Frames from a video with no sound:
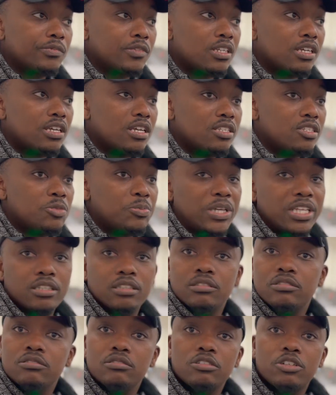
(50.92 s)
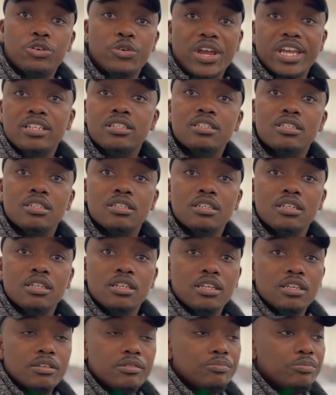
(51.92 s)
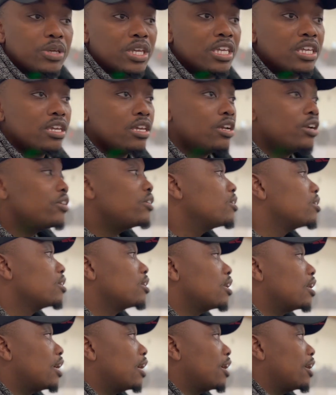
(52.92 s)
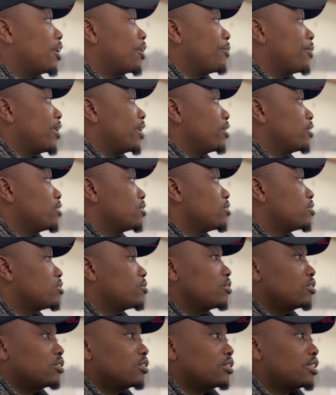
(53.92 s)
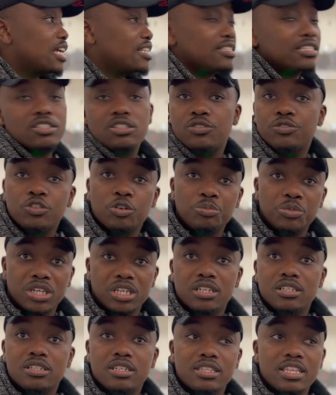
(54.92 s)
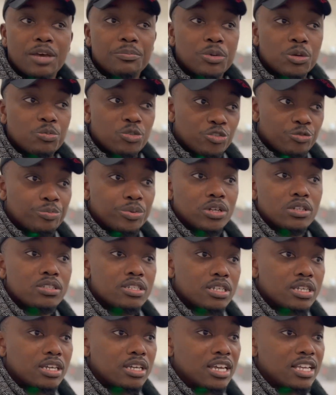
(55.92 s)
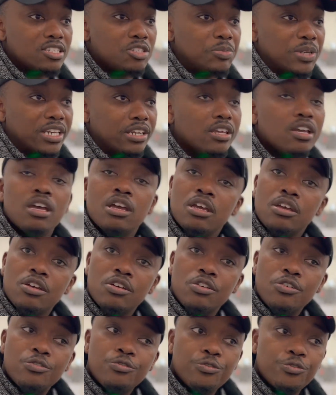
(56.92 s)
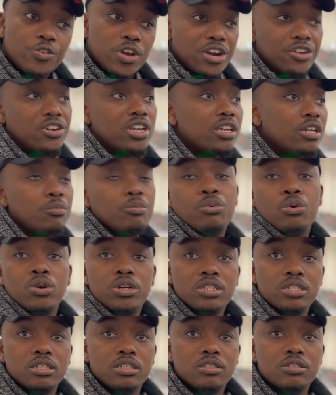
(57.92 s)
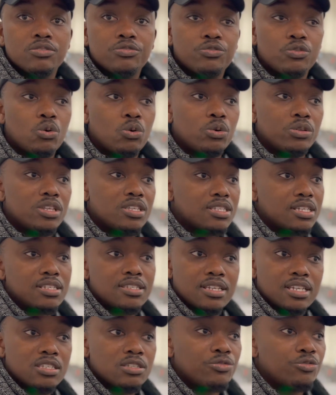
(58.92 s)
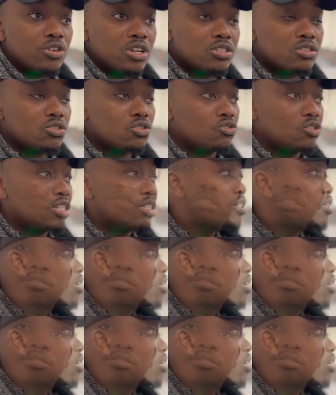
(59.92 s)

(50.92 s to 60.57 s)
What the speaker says: It's been great being here. And that sense of community that people have built here has been very important for the success of Russell Street.